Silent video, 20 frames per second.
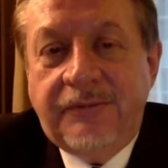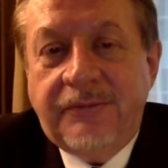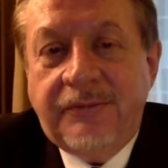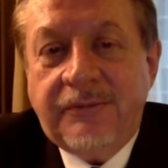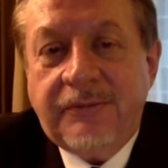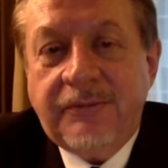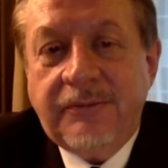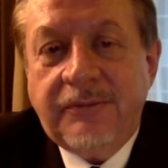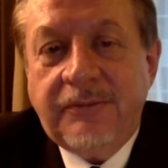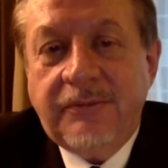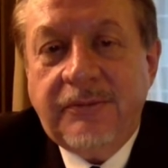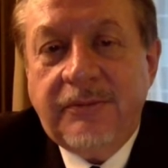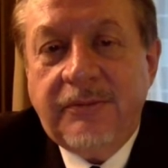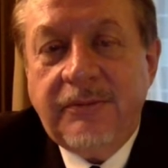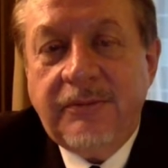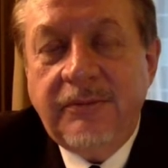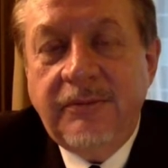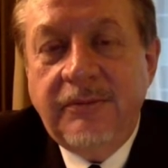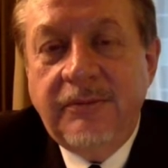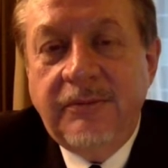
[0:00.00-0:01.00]

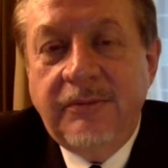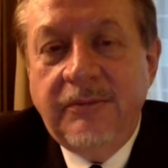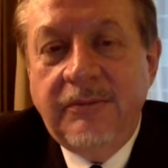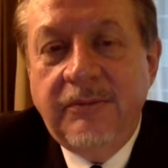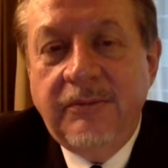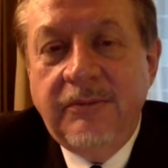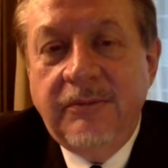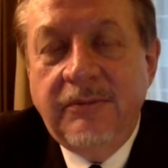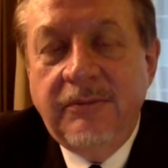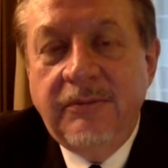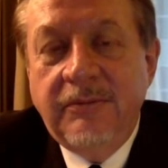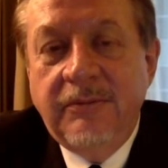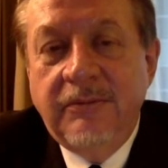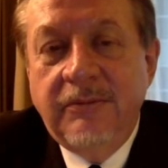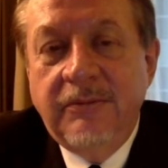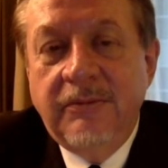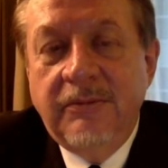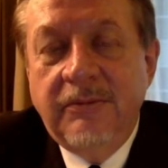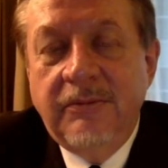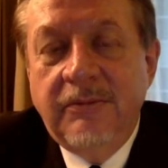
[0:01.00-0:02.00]

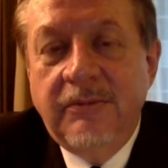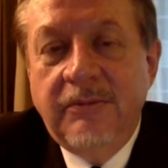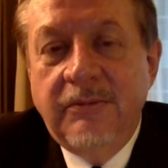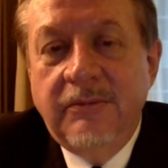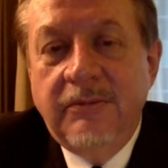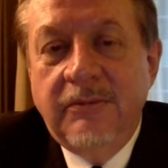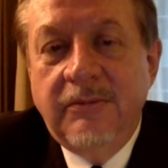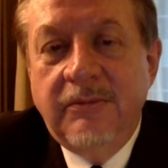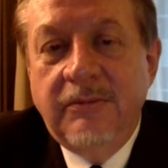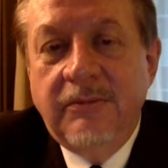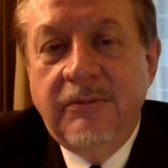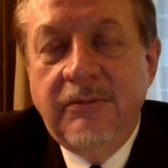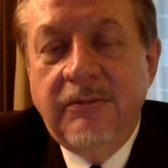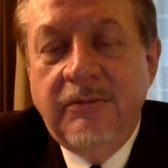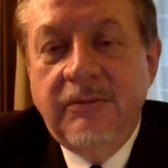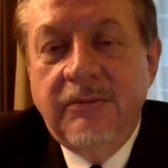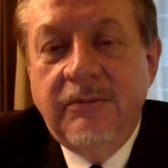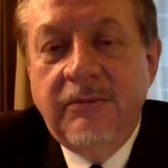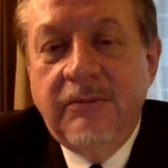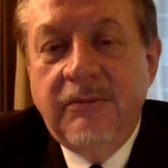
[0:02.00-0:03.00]

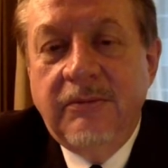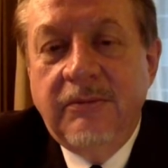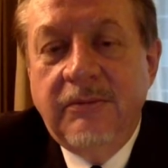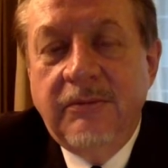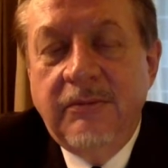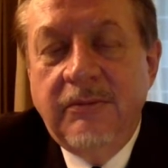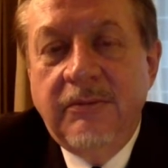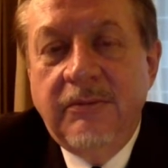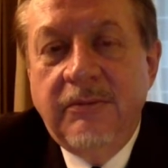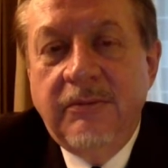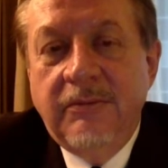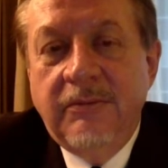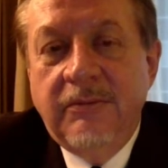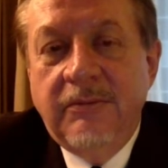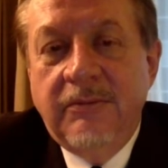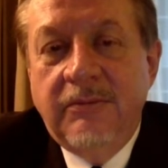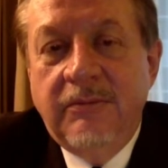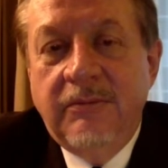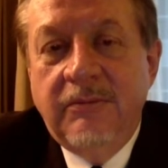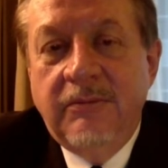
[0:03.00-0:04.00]

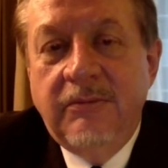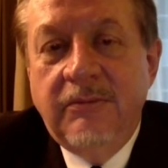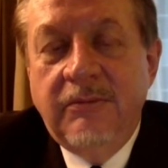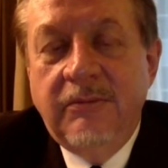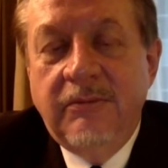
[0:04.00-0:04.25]
This person isn't speaking.